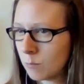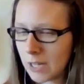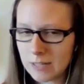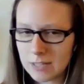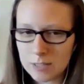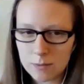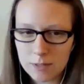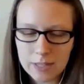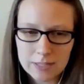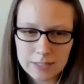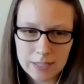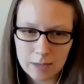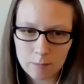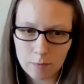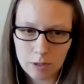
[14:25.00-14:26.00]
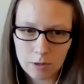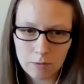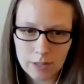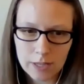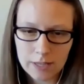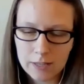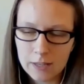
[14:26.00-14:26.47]
a few buttons within
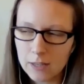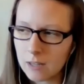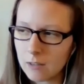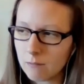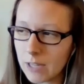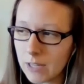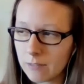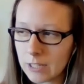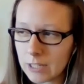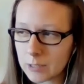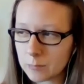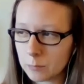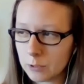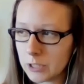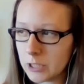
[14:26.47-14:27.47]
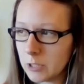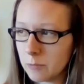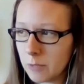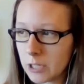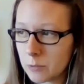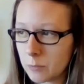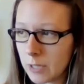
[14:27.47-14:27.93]
Tableau that we haven't
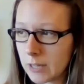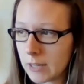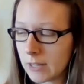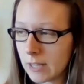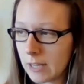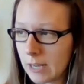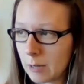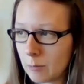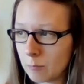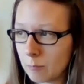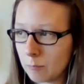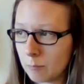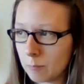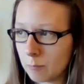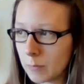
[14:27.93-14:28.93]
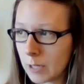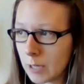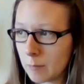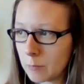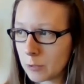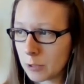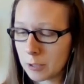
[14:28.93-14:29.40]
explored too much with,
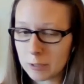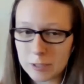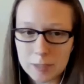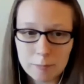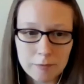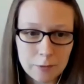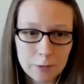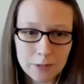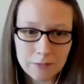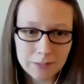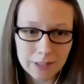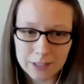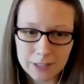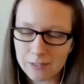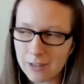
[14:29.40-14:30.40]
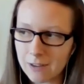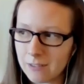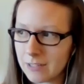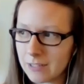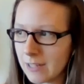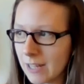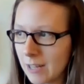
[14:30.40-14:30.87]
but I'm sure some of you have
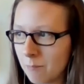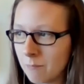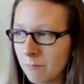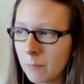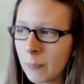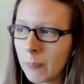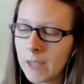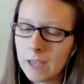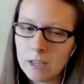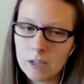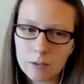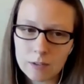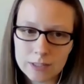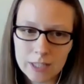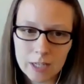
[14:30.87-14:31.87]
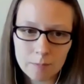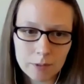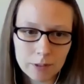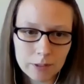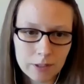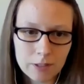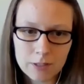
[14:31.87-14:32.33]
clicked around into them. You
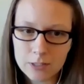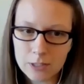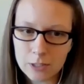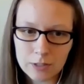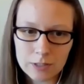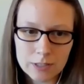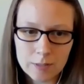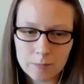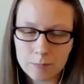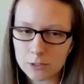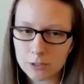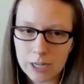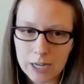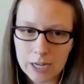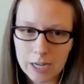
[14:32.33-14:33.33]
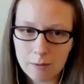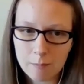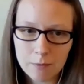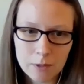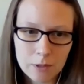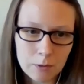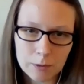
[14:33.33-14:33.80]
can set up alerts, you can
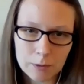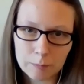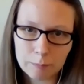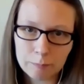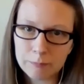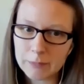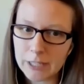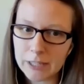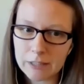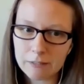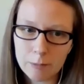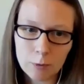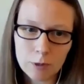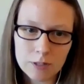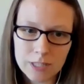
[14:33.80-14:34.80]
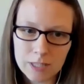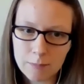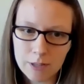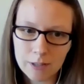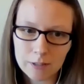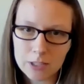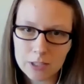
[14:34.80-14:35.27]
subscribe, you can get the
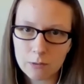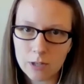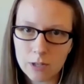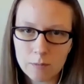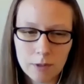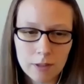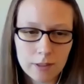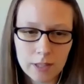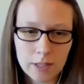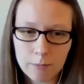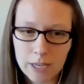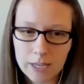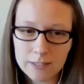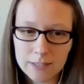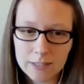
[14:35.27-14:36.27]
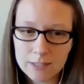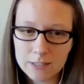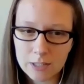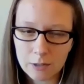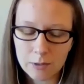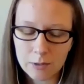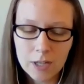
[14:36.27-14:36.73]
reports emailed to you on a monthly
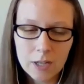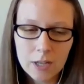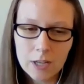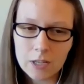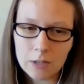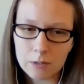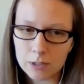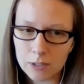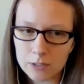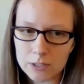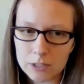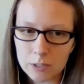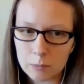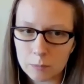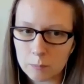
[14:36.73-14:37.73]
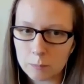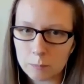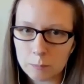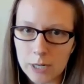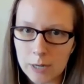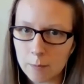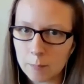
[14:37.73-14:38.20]
basis. So you can
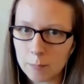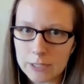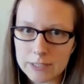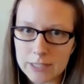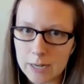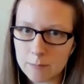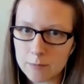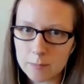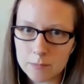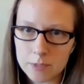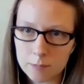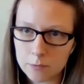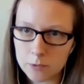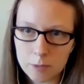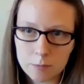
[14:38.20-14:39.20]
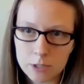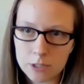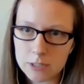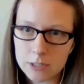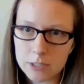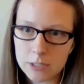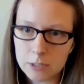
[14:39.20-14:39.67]
also probably set up some
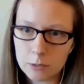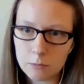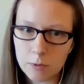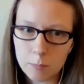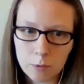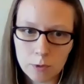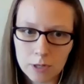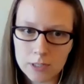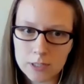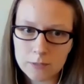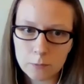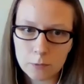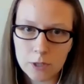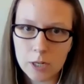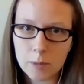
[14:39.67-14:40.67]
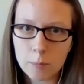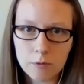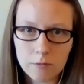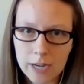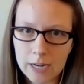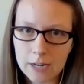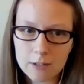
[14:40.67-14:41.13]
subscriptions to reports
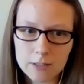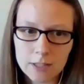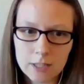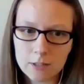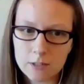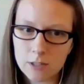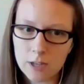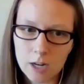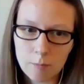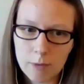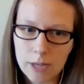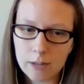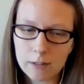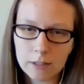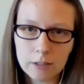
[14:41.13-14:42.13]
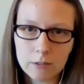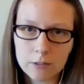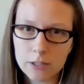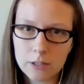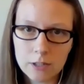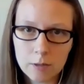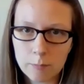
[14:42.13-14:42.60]
for your providers that just
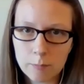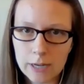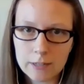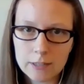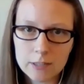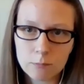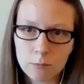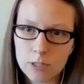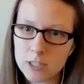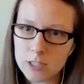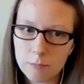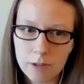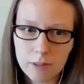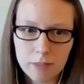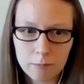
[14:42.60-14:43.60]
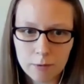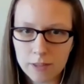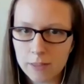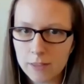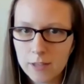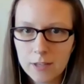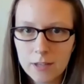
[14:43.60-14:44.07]
automatically go to their inbox once a
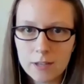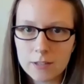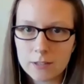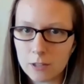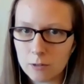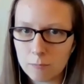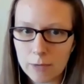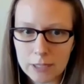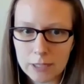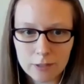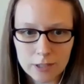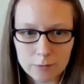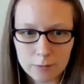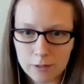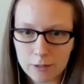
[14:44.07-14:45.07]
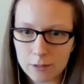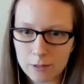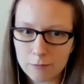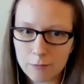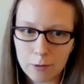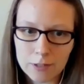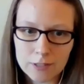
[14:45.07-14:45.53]
month with certain metrics,
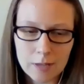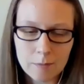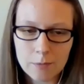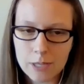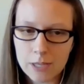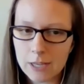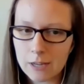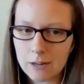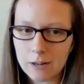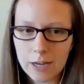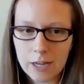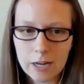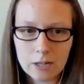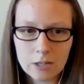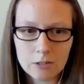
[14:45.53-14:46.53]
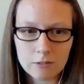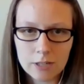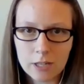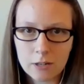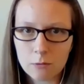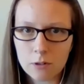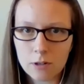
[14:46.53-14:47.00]
whether they're focused on PE or
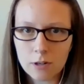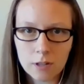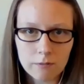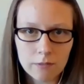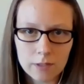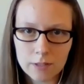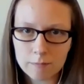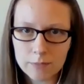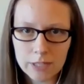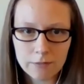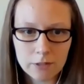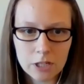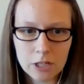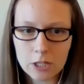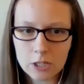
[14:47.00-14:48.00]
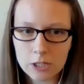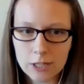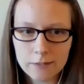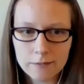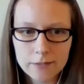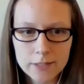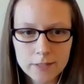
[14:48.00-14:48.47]
head injury or all the
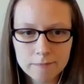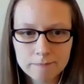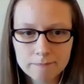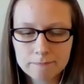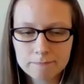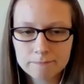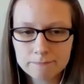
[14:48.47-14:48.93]
different initiatives.